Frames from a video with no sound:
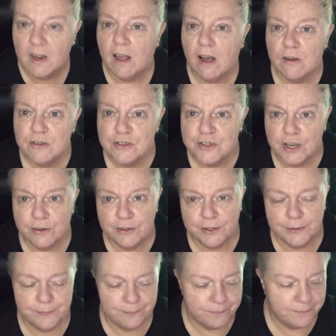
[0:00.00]
I'll show you.
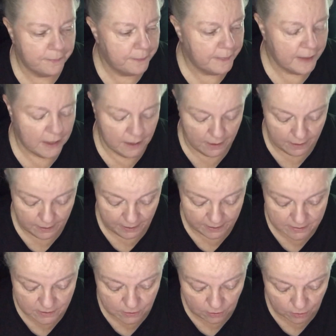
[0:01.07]
It's
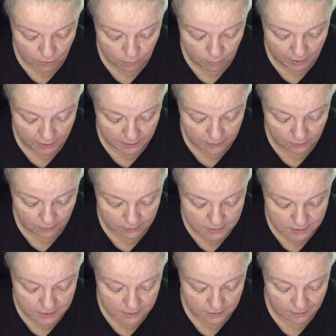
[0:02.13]
got quite a
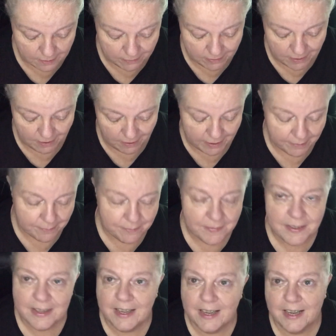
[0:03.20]
lot of light,
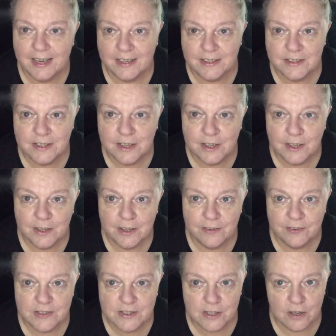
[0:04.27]
and if I
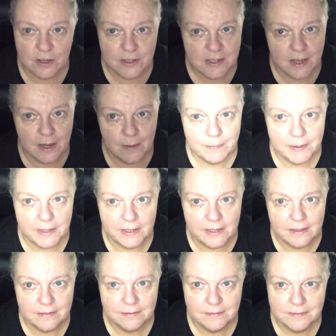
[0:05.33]
start to up it,
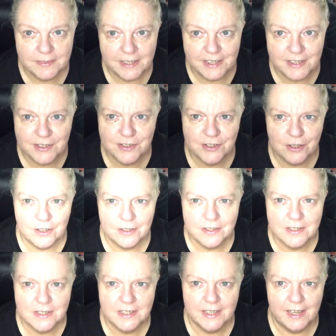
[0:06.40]
it starts
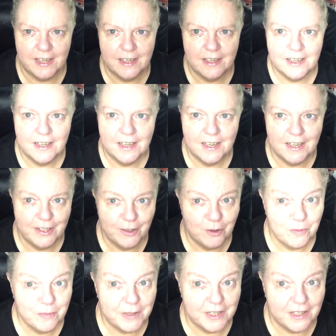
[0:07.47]
to get a little
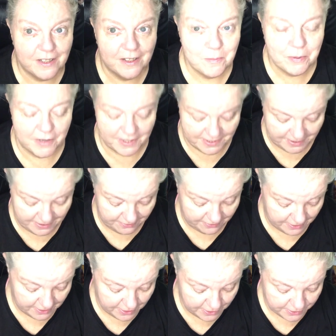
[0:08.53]
bit oppressive.
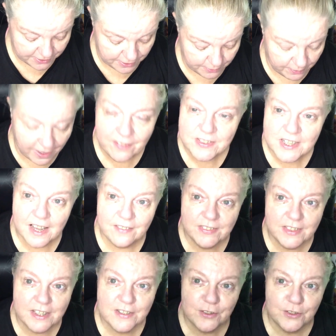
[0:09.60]
So I have to have
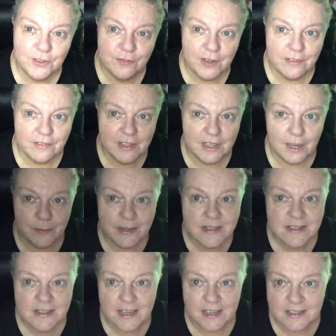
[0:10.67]
this on the very lowest
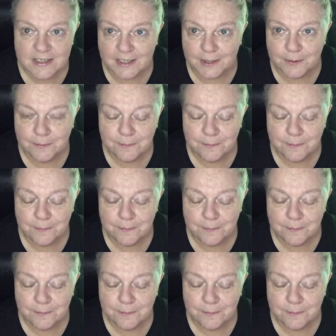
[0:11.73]
setting,